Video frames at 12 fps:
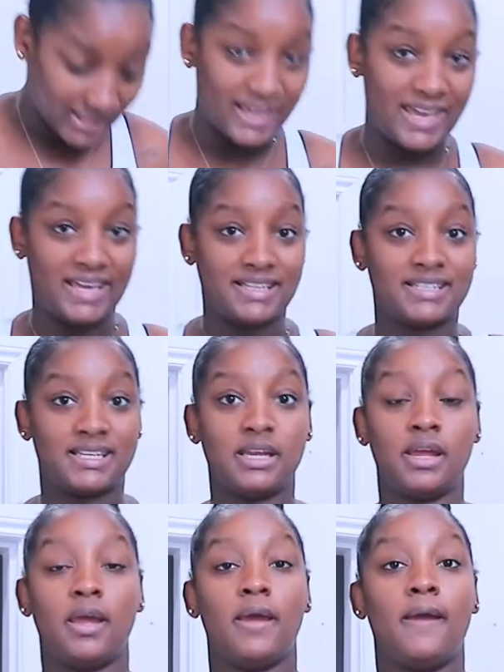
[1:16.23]
leggings,
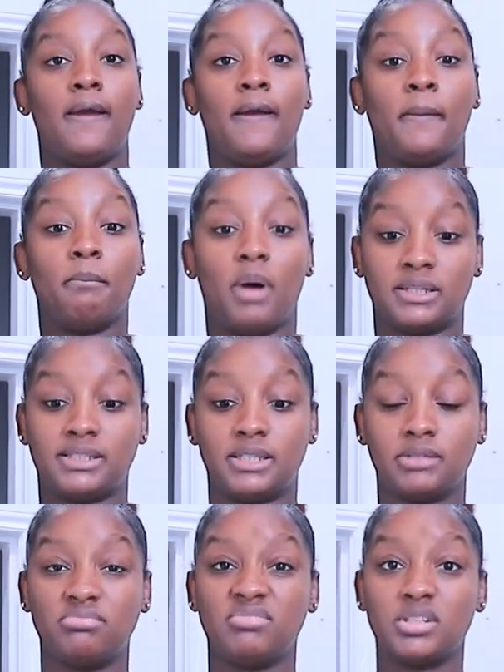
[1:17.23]
but
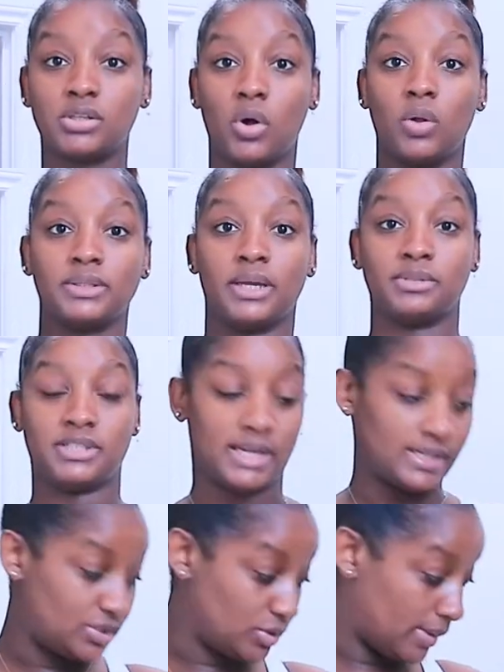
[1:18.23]
it's cold
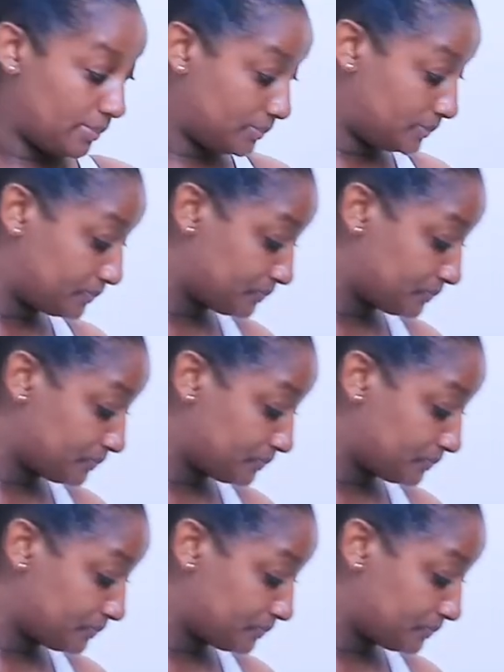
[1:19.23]
outside, so I'm